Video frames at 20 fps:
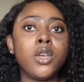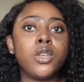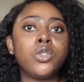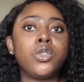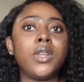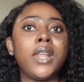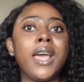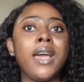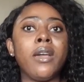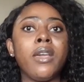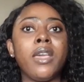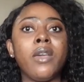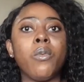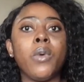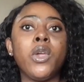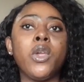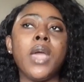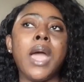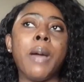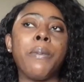so that
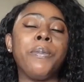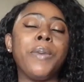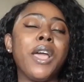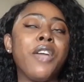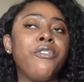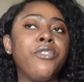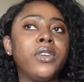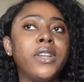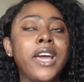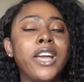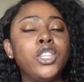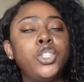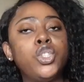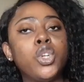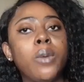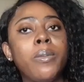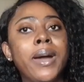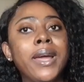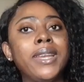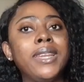when you apply for that
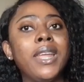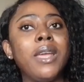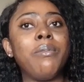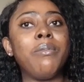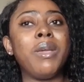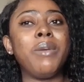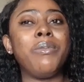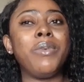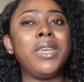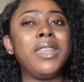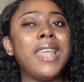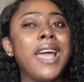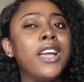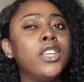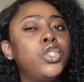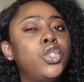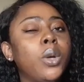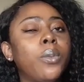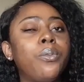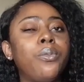job and maybe
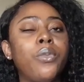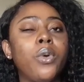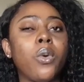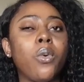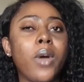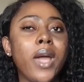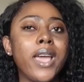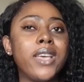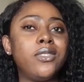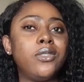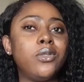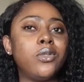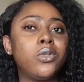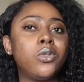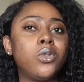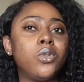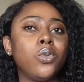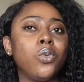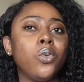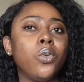that job requires you
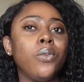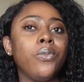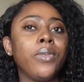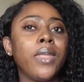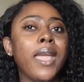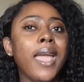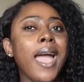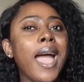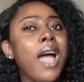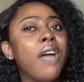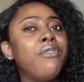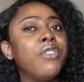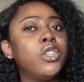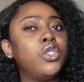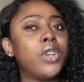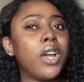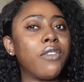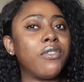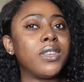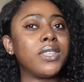to have a
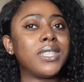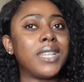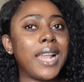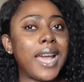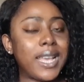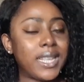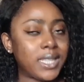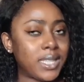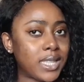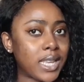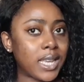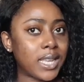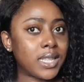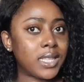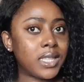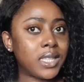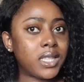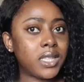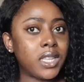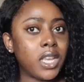driver's
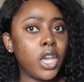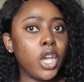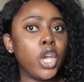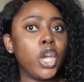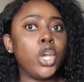license,